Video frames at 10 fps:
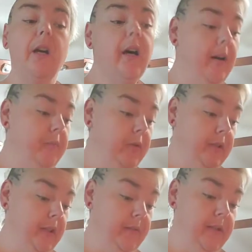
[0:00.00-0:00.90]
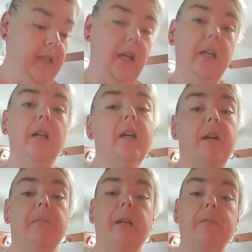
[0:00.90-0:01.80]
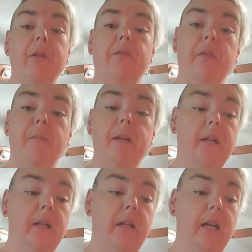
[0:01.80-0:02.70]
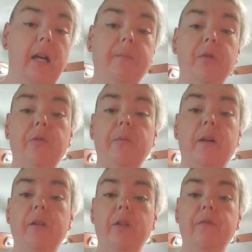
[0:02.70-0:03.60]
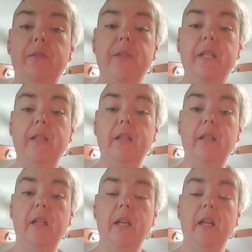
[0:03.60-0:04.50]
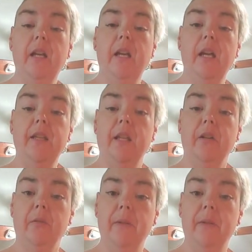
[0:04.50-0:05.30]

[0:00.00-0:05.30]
you can leave it at that. But I'm going to flip it. I'm going to do about another 15, and then it'll be